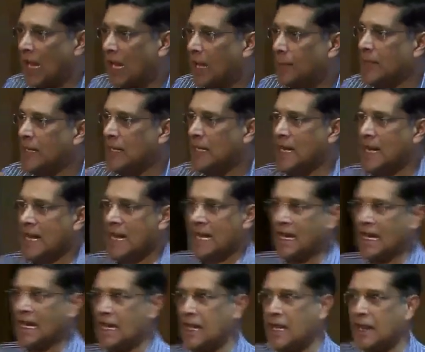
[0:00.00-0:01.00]
I mean,
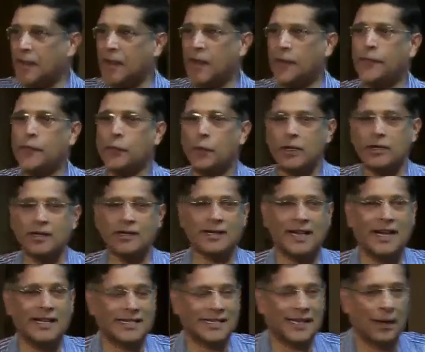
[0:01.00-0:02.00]
if you were to
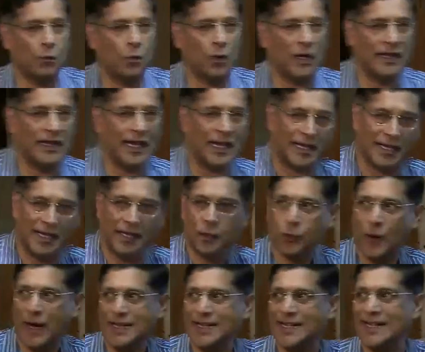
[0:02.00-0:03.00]
tell someone that in
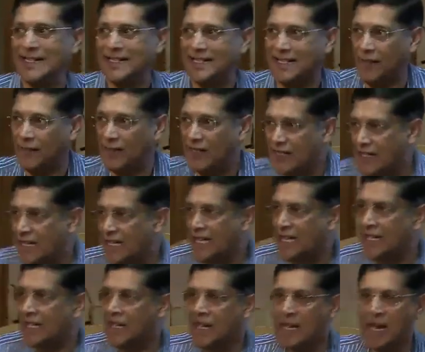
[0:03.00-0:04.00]

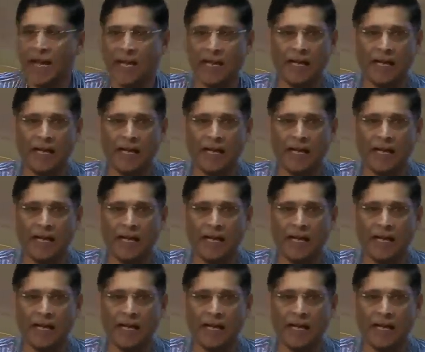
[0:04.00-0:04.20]
2017,